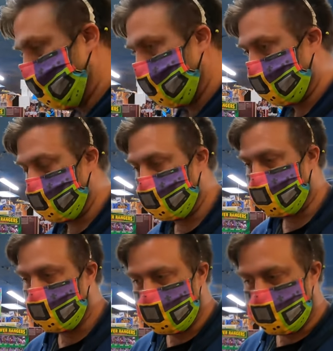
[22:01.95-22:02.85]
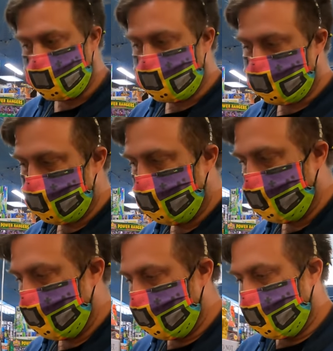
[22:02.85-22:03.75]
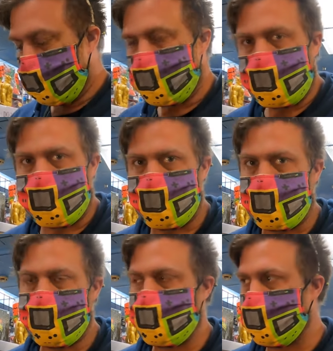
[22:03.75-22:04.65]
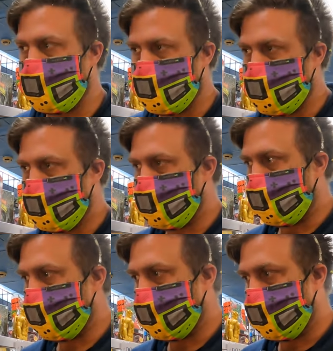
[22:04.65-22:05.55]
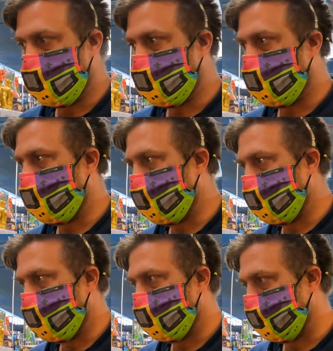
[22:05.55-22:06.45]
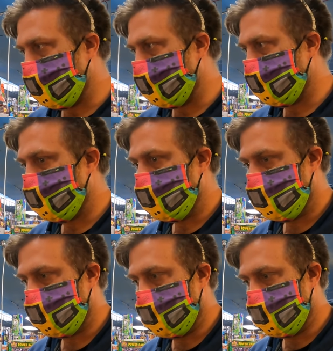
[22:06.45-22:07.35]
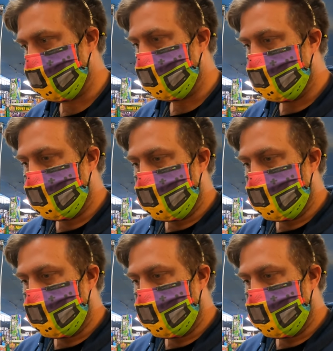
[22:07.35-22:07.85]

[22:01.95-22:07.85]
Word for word: restocked Power Rangers wise. I think I've maybe only ever really bought like one little thing from here,